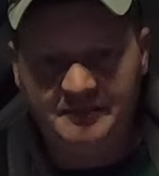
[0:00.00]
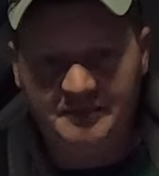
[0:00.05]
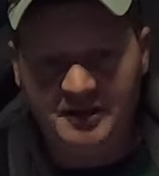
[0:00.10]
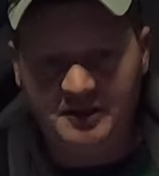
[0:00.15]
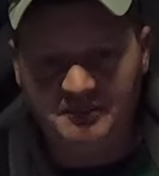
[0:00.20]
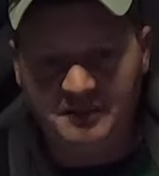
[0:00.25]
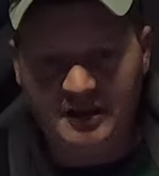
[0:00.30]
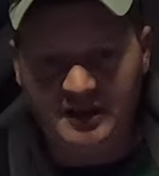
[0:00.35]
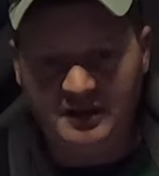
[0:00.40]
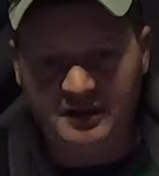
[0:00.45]
I
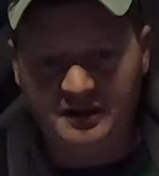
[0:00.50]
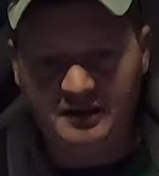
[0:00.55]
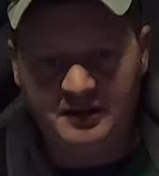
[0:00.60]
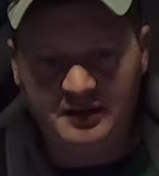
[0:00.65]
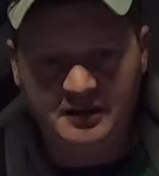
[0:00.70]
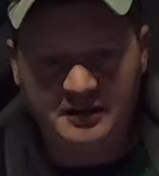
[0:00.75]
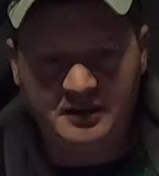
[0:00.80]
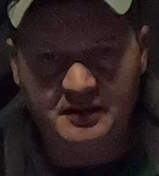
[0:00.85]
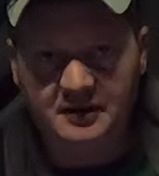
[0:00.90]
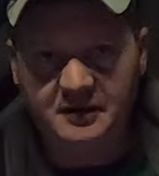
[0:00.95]
mean my
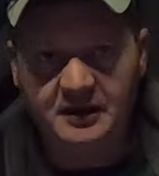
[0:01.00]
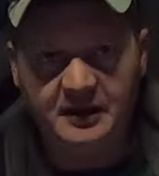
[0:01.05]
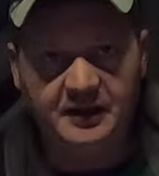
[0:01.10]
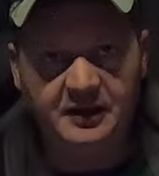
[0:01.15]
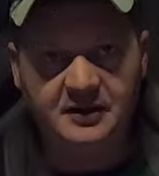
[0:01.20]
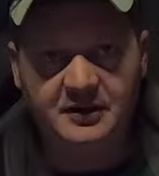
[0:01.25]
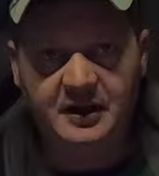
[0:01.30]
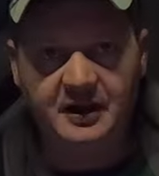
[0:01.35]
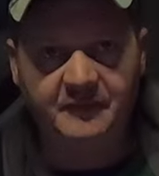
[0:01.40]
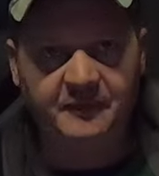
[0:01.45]
goodness I
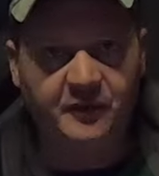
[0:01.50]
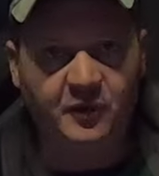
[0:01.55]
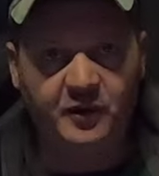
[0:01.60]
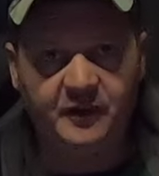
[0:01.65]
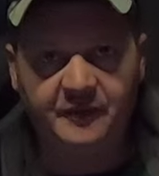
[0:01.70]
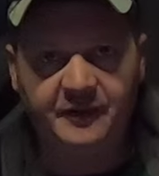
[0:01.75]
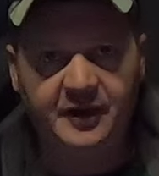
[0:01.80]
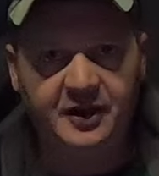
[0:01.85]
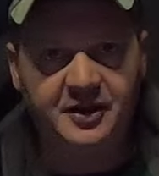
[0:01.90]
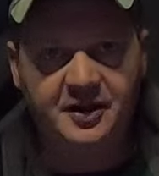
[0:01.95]
just had
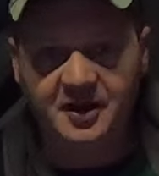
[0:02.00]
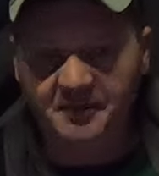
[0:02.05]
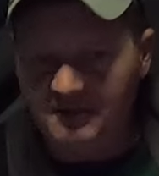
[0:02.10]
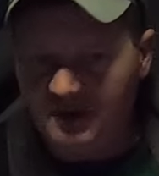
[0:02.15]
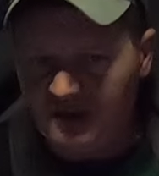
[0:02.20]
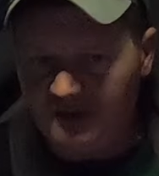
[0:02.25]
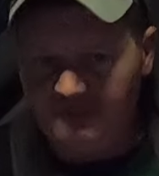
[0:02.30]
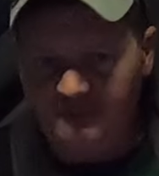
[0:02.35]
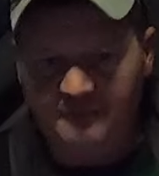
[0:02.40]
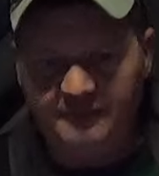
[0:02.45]
four fish come
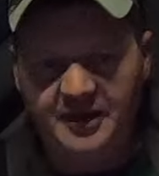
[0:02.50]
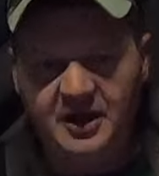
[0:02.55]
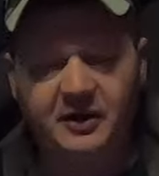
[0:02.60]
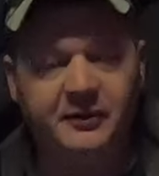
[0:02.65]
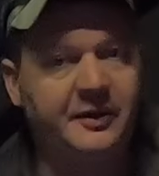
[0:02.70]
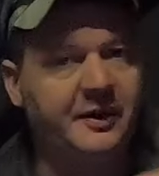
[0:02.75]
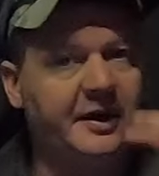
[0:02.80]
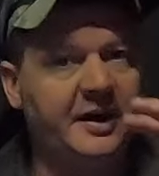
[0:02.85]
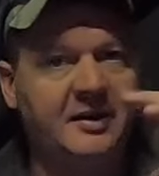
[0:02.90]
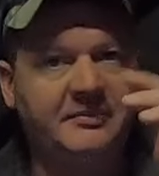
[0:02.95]
in
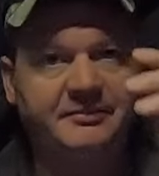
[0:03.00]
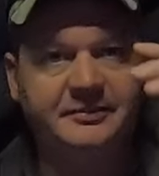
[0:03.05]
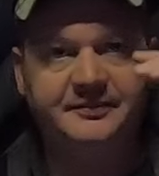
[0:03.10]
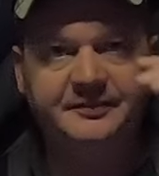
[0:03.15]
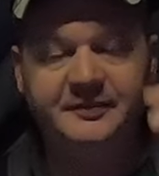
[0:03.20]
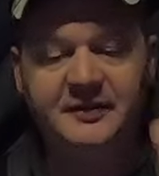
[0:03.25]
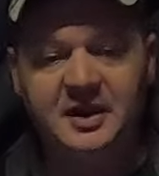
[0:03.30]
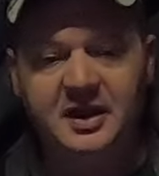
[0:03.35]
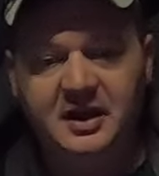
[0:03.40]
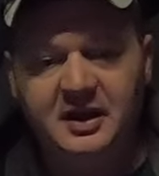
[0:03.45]
follow it up
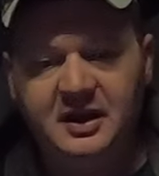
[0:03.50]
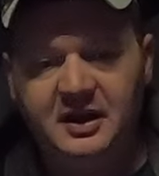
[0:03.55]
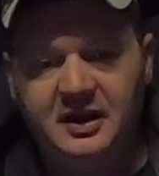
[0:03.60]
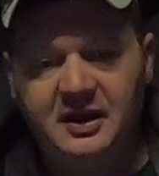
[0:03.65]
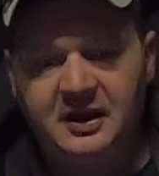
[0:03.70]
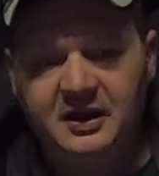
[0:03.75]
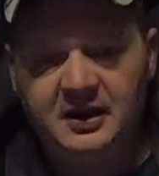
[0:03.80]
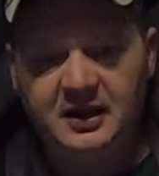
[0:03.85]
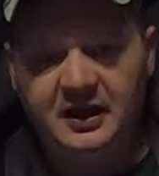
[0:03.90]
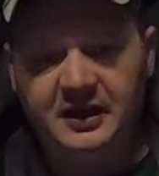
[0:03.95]

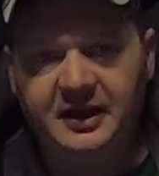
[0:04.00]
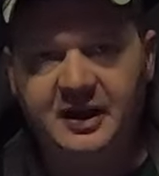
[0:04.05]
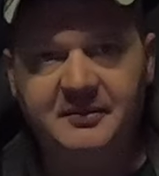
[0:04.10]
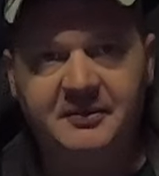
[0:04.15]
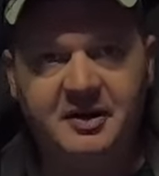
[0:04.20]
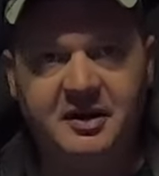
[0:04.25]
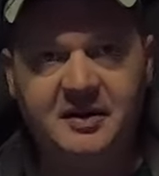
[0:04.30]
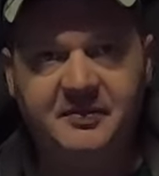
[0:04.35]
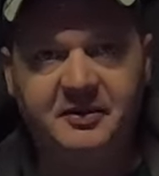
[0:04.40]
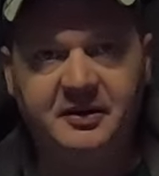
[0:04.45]
I gave
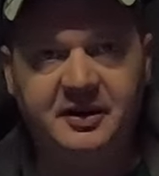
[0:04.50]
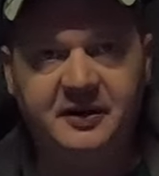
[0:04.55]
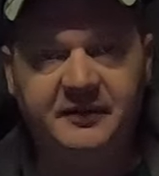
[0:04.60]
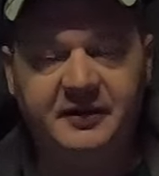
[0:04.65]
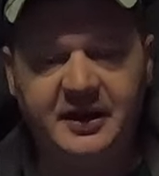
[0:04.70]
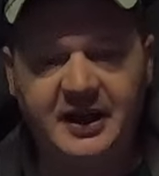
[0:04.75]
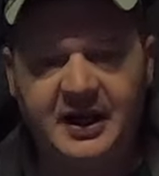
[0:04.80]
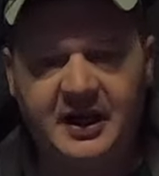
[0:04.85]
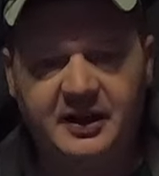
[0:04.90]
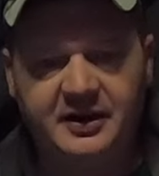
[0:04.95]
them a couple
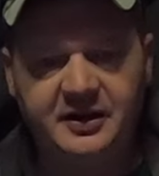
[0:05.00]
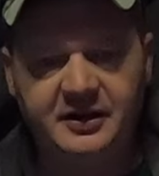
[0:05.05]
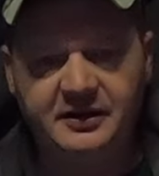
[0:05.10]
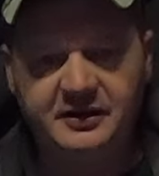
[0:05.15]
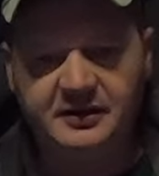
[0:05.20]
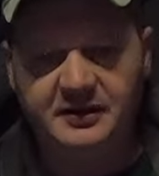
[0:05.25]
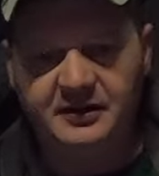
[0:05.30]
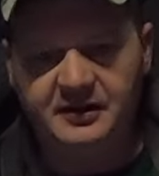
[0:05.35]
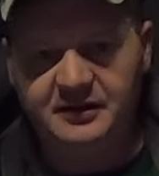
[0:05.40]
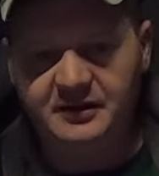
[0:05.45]
different
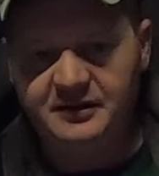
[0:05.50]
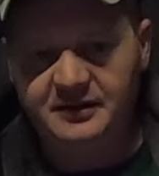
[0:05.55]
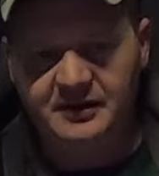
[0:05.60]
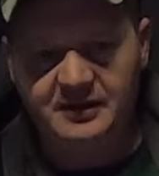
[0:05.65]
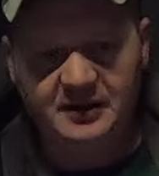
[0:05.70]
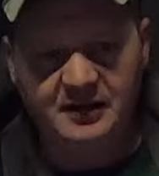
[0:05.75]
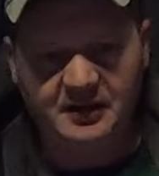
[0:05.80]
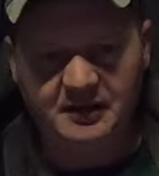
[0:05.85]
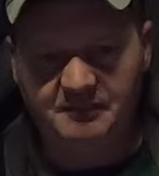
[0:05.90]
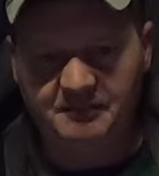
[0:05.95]
actions.
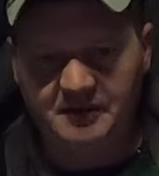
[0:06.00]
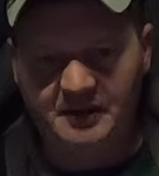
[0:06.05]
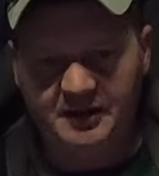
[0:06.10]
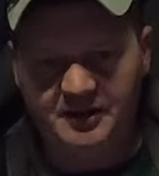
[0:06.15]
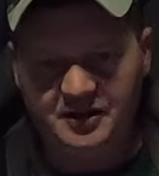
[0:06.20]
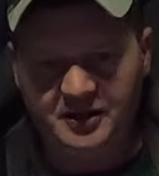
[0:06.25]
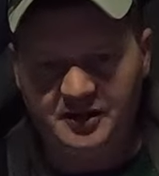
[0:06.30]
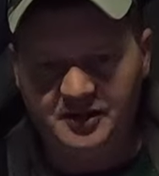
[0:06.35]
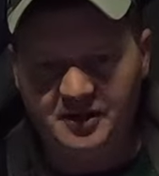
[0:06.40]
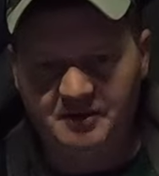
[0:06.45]
Uh,
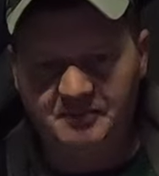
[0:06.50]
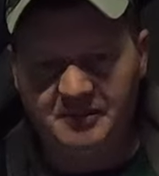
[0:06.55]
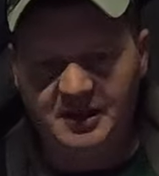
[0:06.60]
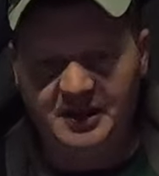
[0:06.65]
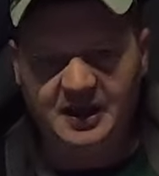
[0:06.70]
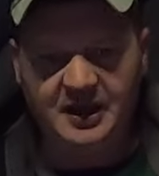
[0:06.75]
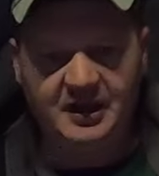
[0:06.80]
I'd change up my